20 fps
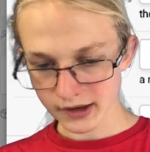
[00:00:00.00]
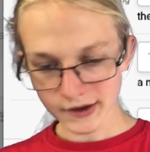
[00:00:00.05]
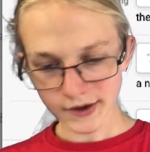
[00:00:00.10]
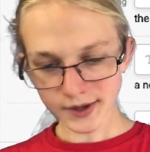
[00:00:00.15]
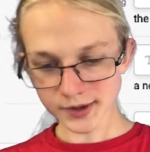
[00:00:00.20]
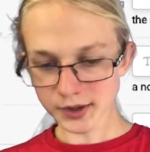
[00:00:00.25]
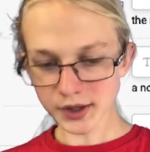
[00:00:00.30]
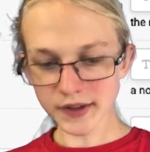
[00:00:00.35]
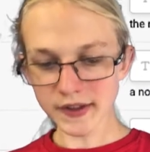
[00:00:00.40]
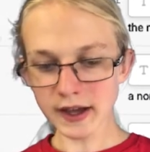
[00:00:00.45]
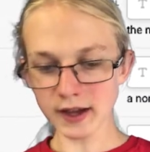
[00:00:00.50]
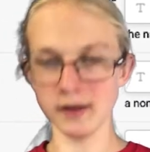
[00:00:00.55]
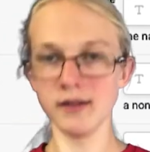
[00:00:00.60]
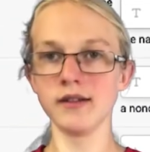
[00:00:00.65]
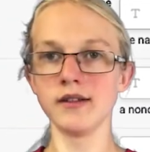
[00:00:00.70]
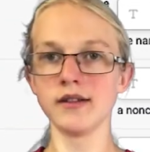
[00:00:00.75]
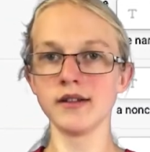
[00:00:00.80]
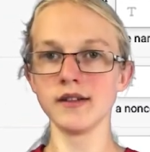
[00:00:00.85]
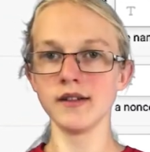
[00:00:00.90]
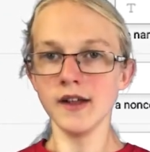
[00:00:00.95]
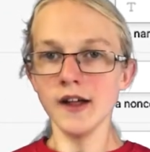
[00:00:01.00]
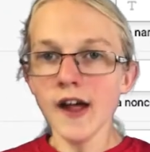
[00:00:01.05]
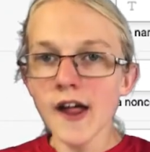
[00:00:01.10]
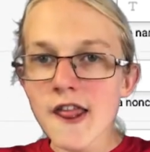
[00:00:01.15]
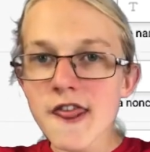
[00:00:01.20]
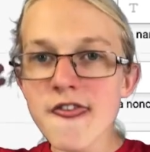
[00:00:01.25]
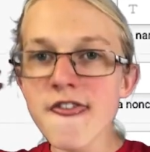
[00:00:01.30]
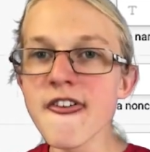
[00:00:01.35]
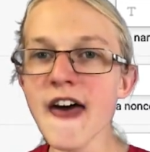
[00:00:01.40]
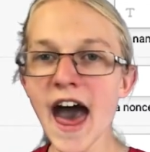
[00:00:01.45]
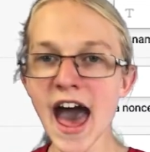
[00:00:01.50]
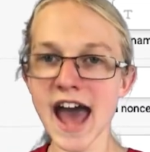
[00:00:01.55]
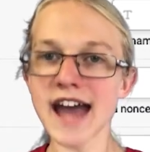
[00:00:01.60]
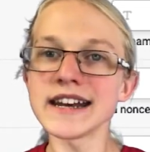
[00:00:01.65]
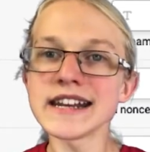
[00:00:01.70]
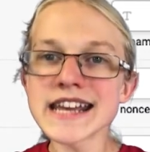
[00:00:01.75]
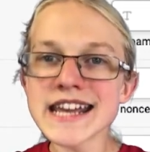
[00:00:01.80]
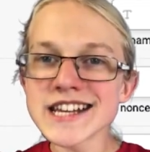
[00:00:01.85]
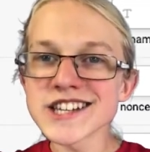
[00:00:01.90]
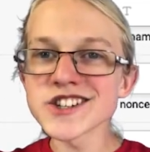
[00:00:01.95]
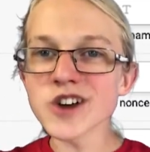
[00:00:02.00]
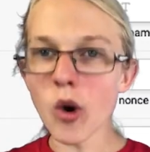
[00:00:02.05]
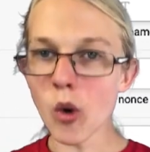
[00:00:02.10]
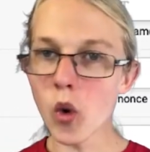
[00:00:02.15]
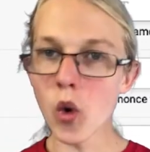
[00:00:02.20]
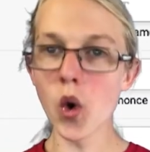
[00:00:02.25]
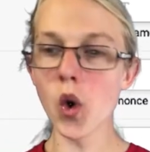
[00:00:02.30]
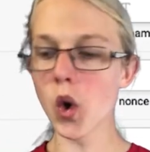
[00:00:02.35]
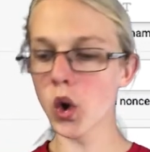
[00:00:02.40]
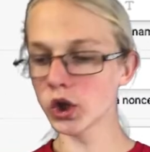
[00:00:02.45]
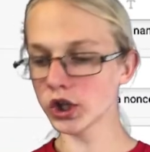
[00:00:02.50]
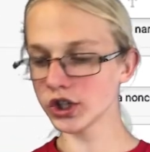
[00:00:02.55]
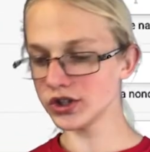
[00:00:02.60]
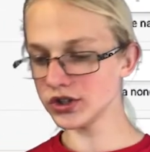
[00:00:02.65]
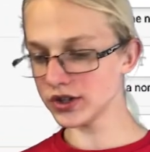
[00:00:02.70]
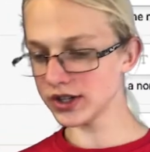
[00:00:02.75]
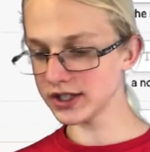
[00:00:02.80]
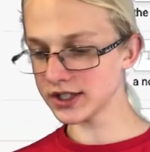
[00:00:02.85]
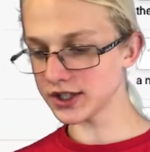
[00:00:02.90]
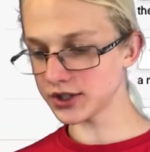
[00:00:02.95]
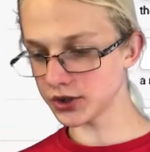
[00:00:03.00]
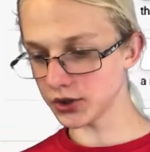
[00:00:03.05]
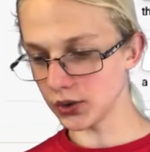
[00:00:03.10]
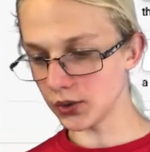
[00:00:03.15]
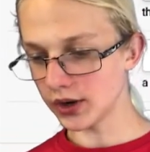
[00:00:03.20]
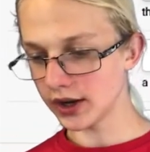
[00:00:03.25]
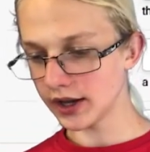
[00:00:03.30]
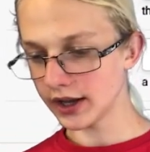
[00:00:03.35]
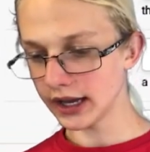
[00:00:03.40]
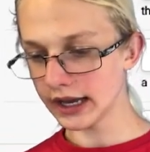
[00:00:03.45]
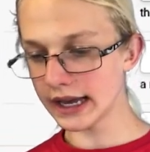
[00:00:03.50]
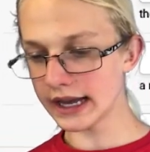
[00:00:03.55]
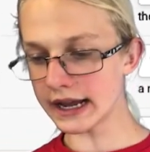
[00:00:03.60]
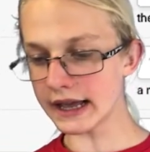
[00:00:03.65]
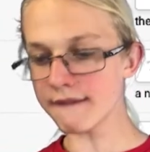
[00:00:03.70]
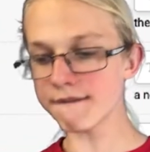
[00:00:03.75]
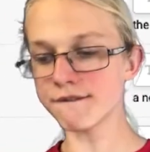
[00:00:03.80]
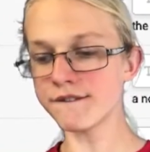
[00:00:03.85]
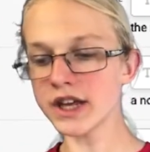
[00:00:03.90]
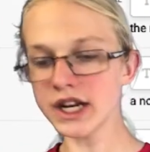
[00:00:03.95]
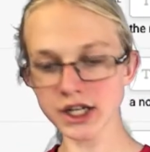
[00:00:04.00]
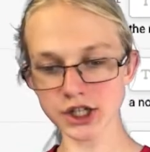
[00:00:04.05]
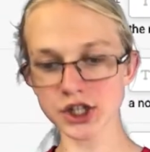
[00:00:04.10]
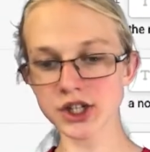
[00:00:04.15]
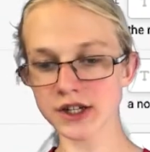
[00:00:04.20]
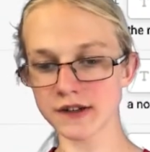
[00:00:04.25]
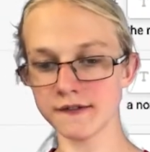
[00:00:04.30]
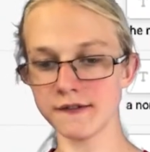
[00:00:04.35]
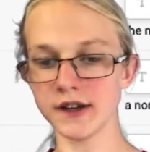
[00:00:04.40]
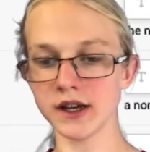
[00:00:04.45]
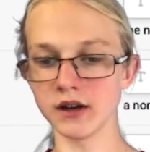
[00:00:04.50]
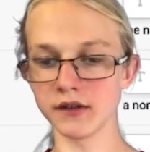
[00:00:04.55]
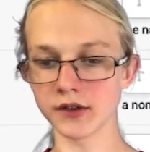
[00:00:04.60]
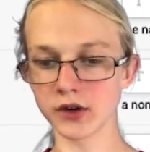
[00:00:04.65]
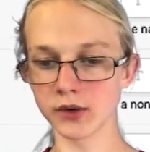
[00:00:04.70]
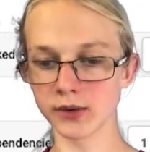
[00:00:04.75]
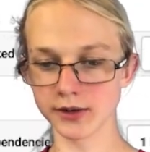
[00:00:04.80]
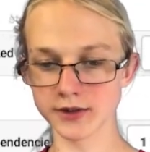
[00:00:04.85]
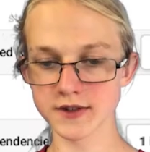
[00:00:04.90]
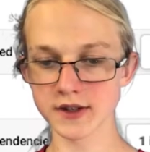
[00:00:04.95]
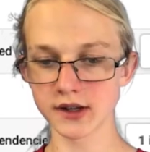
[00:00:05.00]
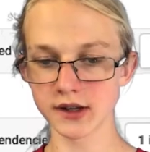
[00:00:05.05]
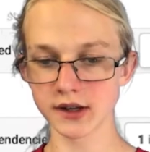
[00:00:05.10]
And look at that. That is all you need to do. and hit finish config, of course.